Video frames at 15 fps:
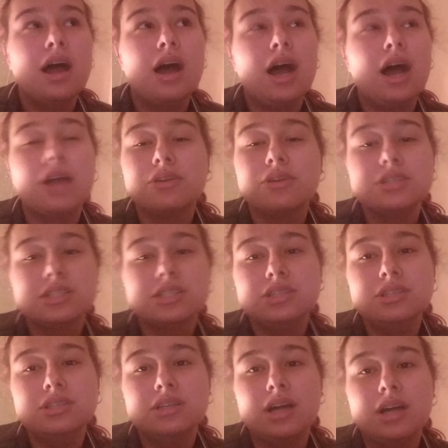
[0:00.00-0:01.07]
I
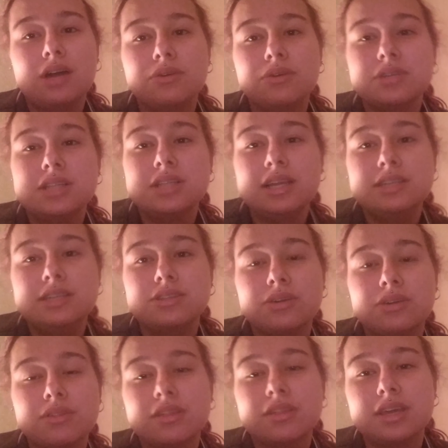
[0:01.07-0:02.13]
honestly don't
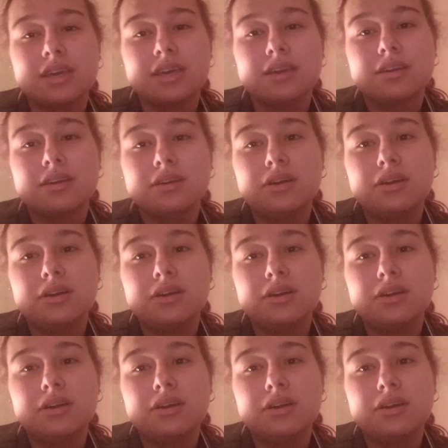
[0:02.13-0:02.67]
think